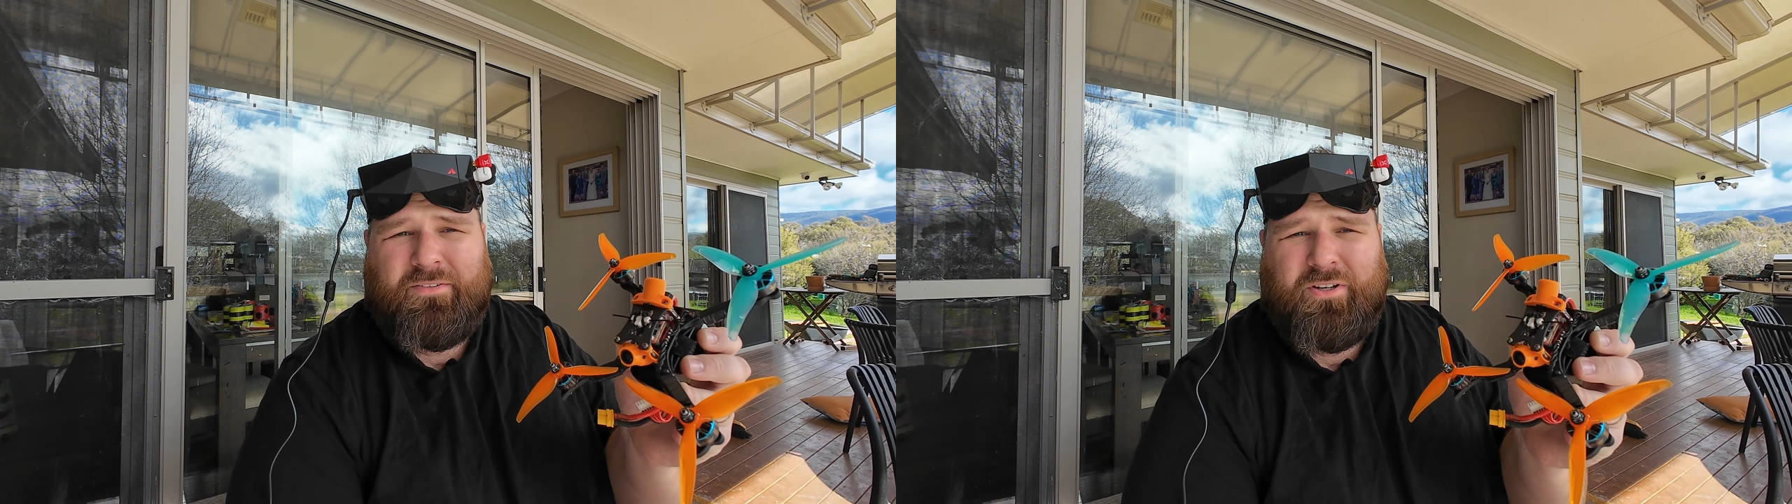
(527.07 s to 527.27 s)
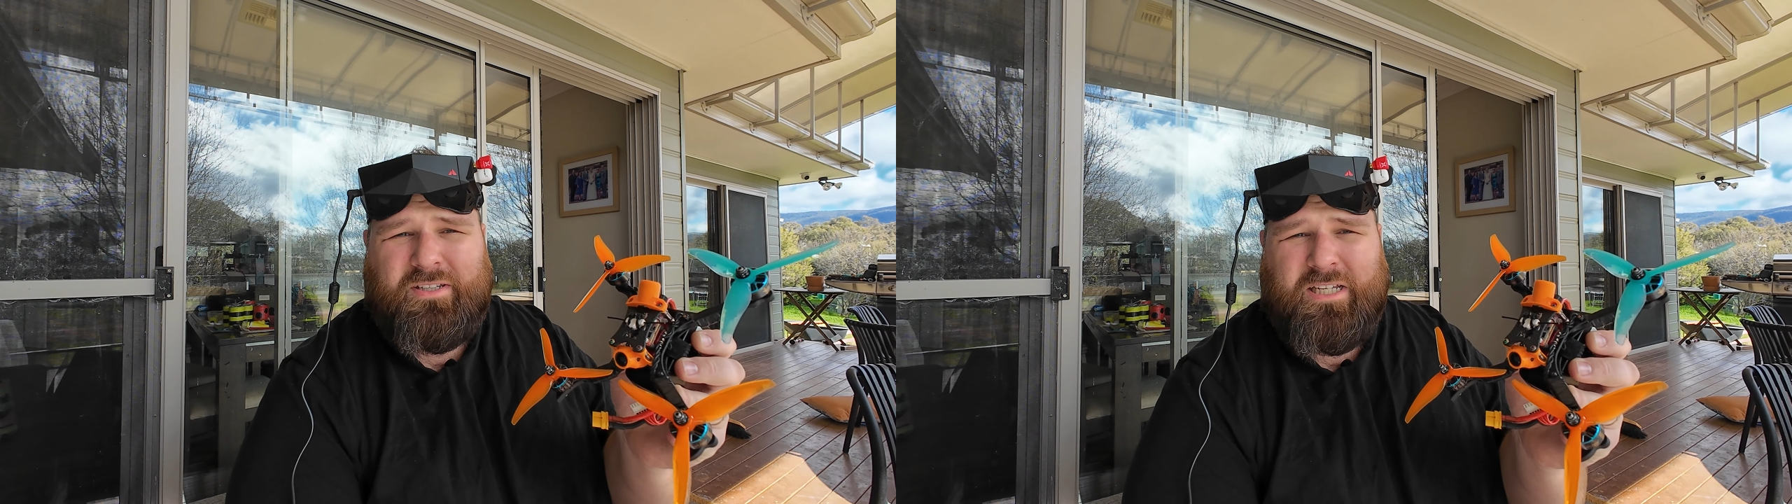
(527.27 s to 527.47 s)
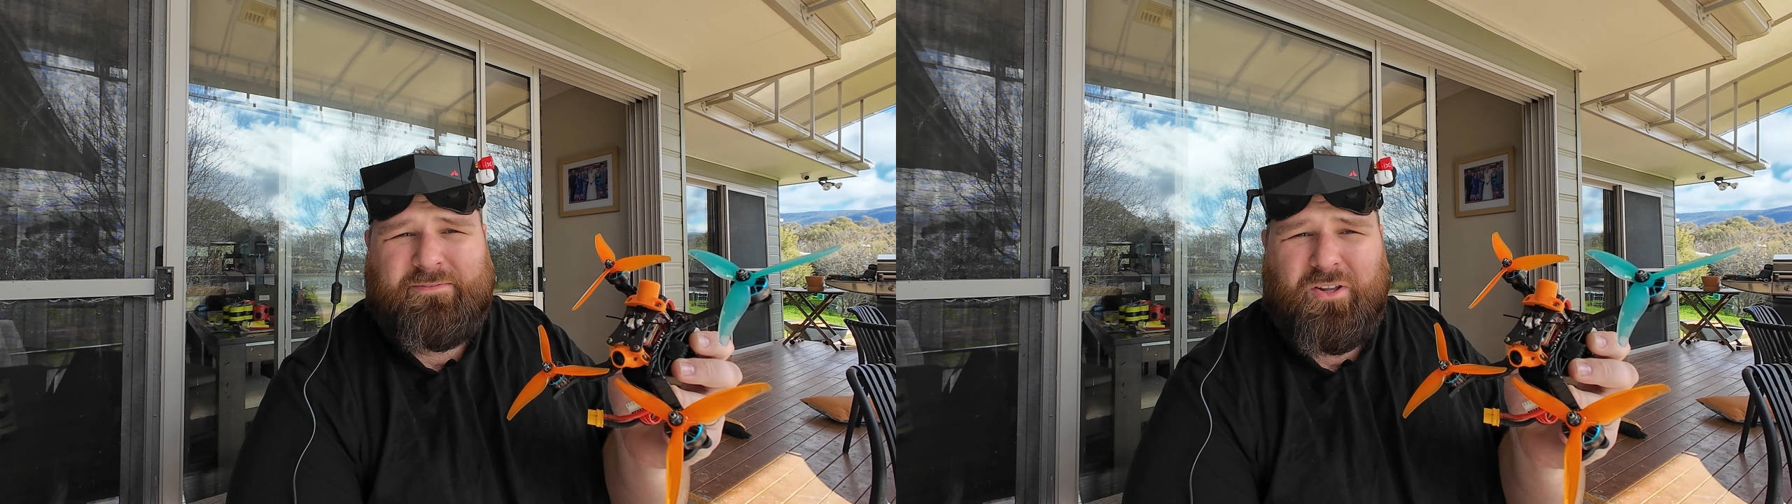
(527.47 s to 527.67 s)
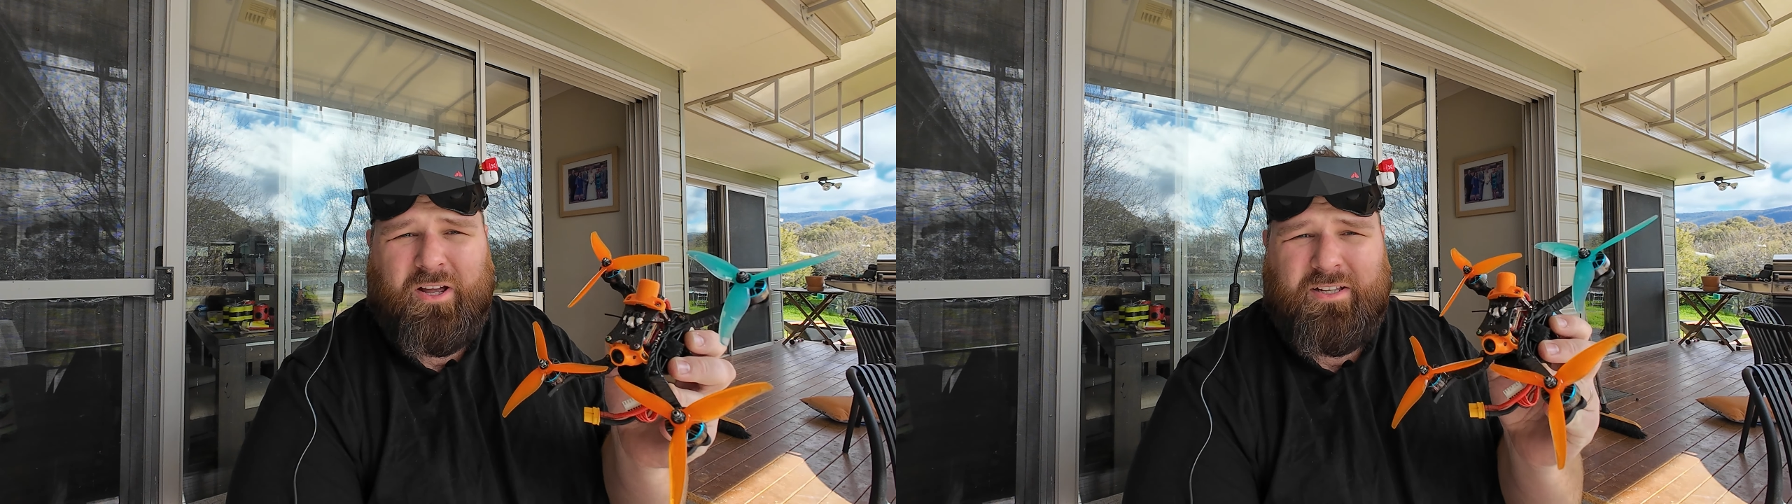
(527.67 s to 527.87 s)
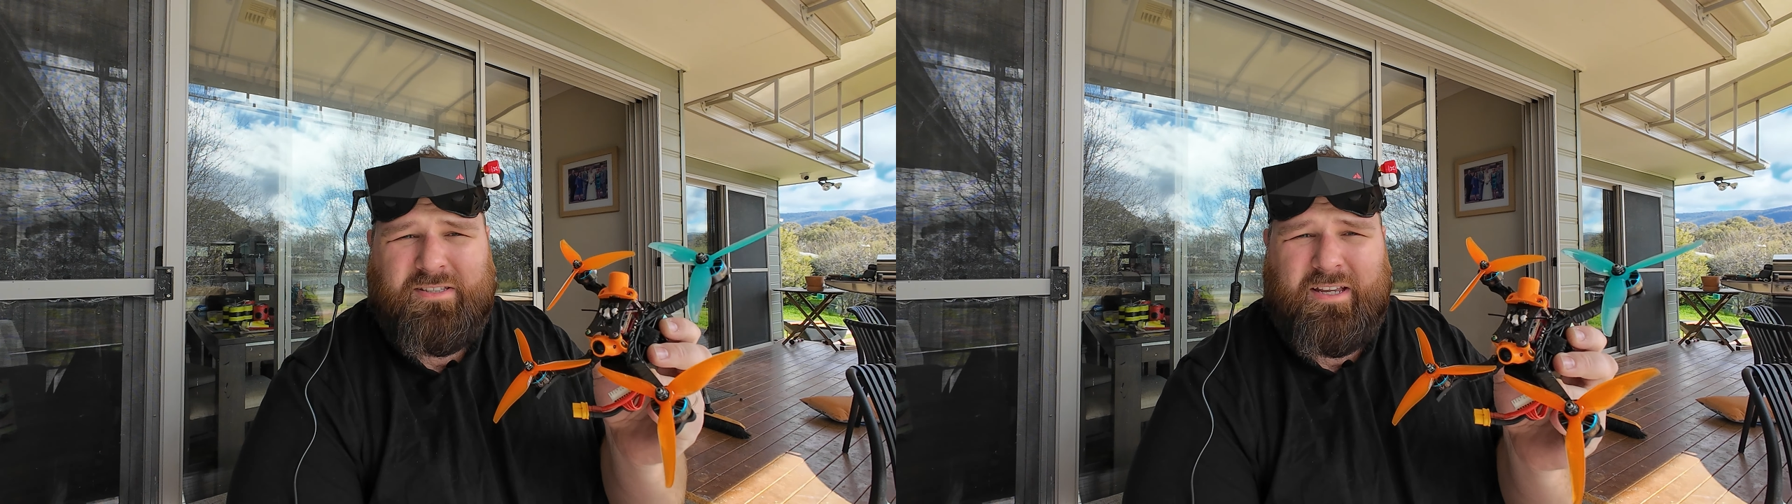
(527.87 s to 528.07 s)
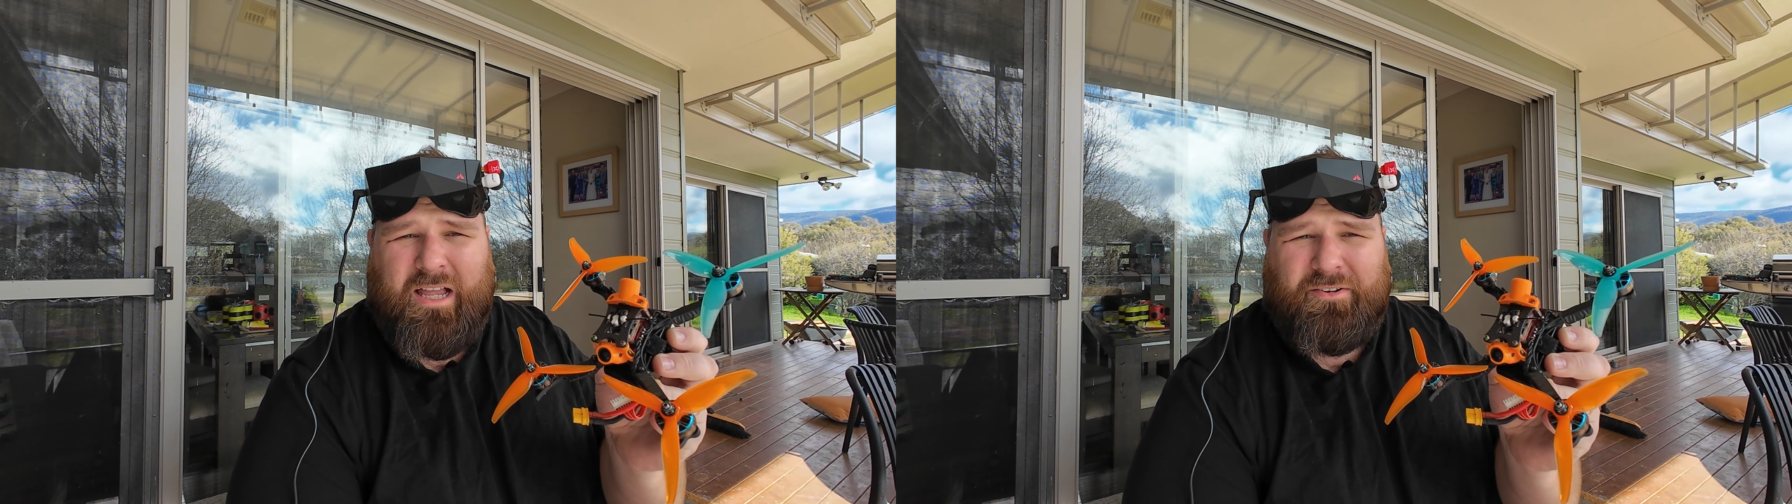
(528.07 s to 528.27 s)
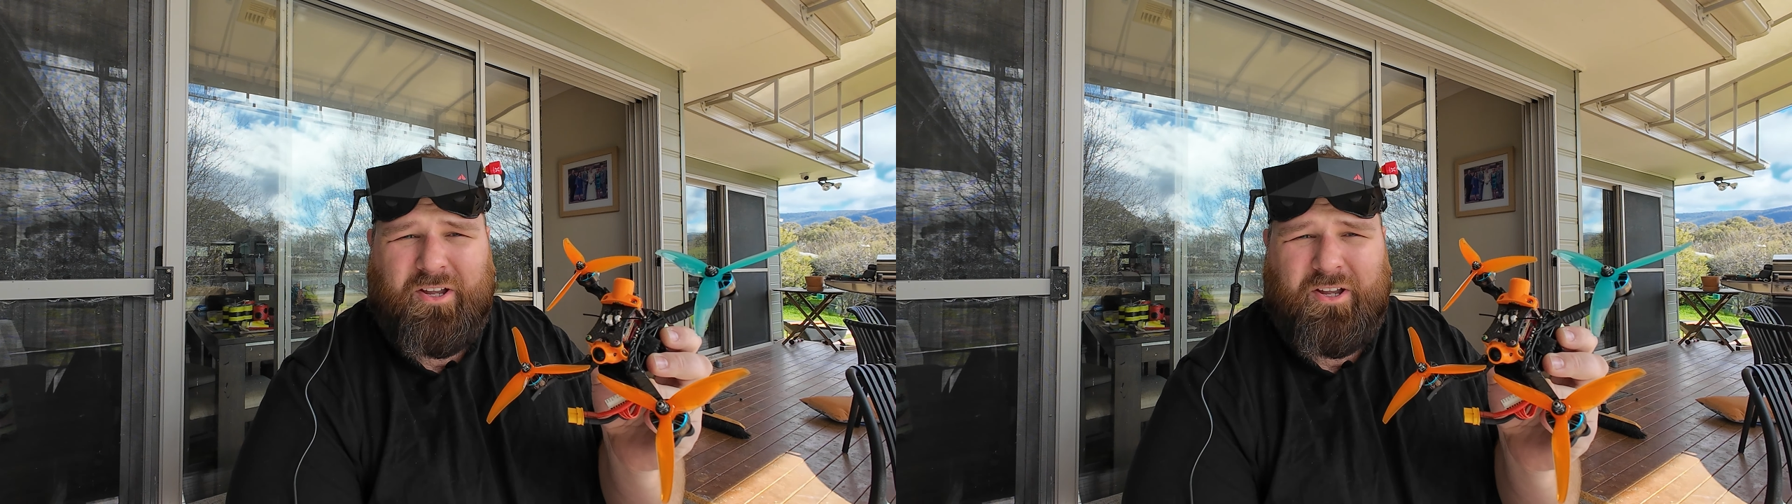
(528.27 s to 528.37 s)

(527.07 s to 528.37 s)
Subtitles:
give it a test flight and see how it